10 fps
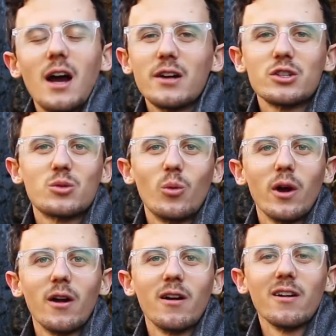I just
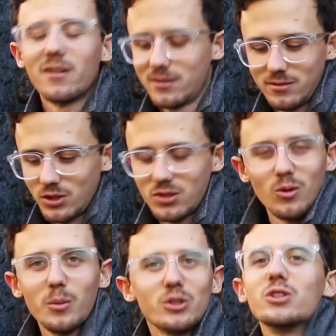wear just
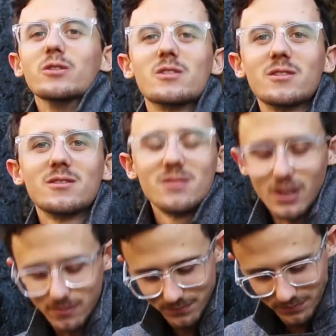normal shoes. So,